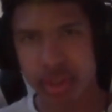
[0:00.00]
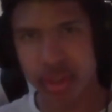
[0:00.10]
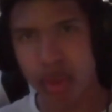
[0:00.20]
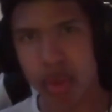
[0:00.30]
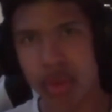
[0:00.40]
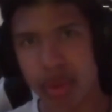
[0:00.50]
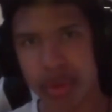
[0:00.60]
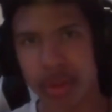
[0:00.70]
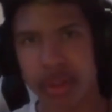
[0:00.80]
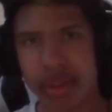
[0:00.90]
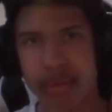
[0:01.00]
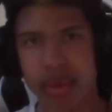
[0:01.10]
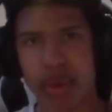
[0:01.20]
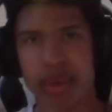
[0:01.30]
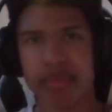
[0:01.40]
the goal that we're looking
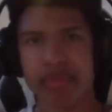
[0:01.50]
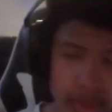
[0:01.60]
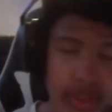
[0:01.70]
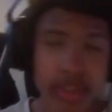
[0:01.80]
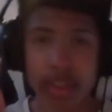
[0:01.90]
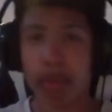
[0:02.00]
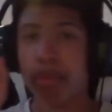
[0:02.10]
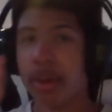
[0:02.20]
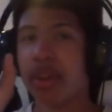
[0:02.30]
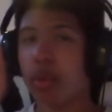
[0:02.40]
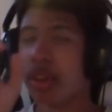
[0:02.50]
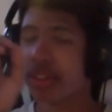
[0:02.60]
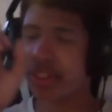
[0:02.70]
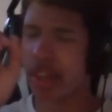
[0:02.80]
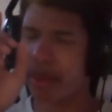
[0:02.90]
for. Somebody once
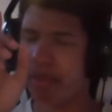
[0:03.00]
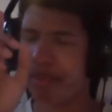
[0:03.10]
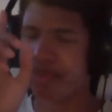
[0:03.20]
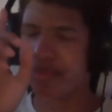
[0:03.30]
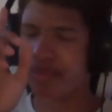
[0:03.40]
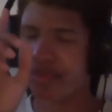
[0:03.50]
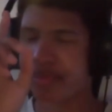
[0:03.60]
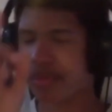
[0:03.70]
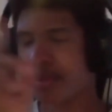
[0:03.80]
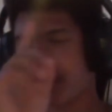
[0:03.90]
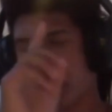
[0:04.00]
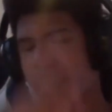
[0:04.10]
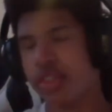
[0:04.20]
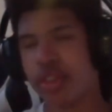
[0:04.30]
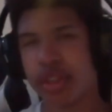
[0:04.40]
said that a
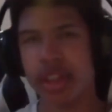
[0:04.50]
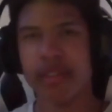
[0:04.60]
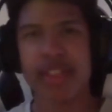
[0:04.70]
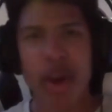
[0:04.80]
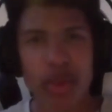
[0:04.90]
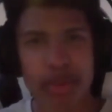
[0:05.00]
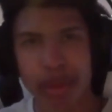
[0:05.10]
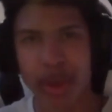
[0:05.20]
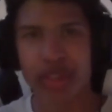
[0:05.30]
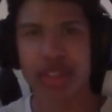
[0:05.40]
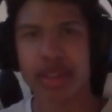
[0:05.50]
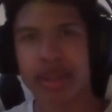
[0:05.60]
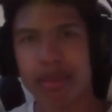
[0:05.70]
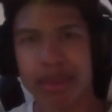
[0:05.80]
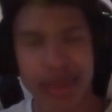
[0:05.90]
journey of 1,000 miles
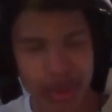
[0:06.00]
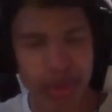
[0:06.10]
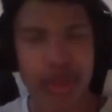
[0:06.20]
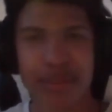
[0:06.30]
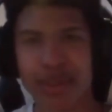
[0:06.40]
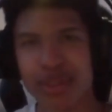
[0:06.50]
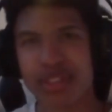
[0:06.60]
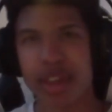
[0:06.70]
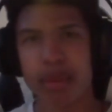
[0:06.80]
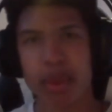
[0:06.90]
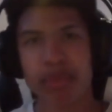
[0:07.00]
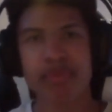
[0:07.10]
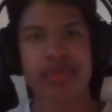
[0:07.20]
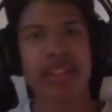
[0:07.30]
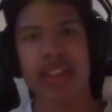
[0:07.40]
begins with the first step,
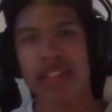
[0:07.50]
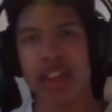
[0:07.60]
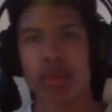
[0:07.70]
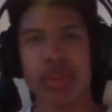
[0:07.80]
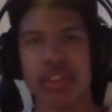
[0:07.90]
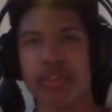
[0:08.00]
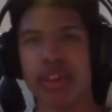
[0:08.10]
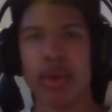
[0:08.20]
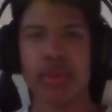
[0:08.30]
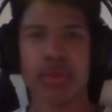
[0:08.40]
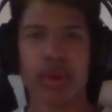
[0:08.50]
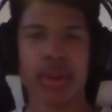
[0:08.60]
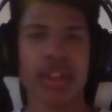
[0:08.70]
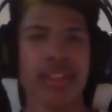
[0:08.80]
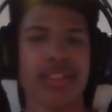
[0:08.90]
and that's what this video is for,
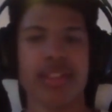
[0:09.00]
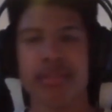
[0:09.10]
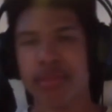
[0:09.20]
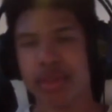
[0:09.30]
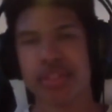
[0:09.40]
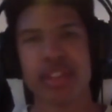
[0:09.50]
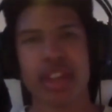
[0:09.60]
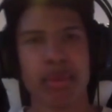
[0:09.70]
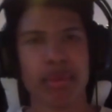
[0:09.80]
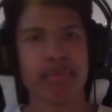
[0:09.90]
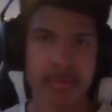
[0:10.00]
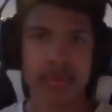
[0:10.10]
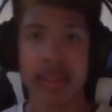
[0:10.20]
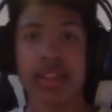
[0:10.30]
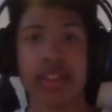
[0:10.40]
the first step.
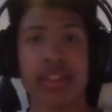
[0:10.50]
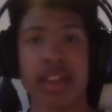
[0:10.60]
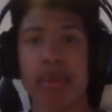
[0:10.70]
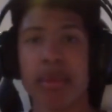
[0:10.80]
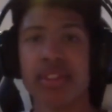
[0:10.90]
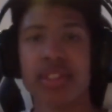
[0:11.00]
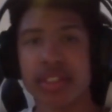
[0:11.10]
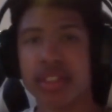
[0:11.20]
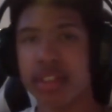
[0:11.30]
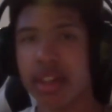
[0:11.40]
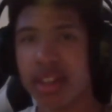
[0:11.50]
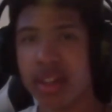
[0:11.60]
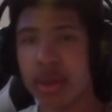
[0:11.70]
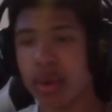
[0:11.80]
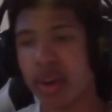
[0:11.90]
As I said, I may succeed
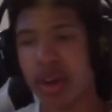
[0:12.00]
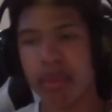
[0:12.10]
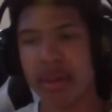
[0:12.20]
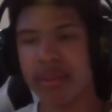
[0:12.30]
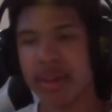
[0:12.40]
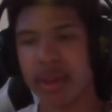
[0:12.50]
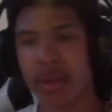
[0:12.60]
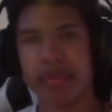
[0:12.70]
or I may fail,